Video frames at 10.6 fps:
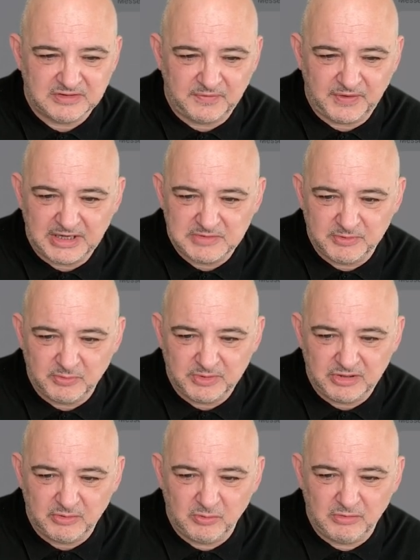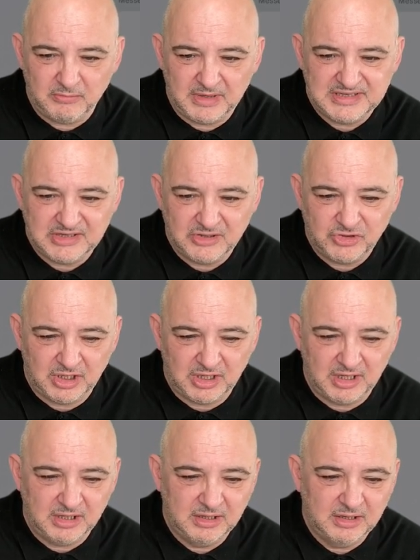on Facebook. We don't want Messenger.